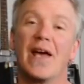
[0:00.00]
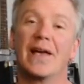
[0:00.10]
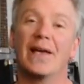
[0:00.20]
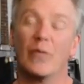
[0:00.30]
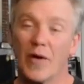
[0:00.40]

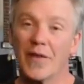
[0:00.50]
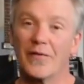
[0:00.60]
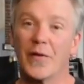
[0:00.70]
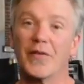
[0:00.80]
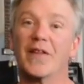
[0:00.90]
and one of the
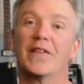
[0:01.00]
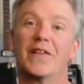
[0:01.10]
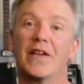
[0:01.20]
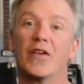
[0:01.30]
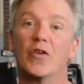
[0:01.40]
first things that
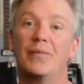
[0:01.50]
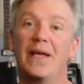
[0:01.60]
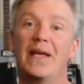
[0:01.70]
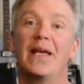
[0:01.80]
it could be,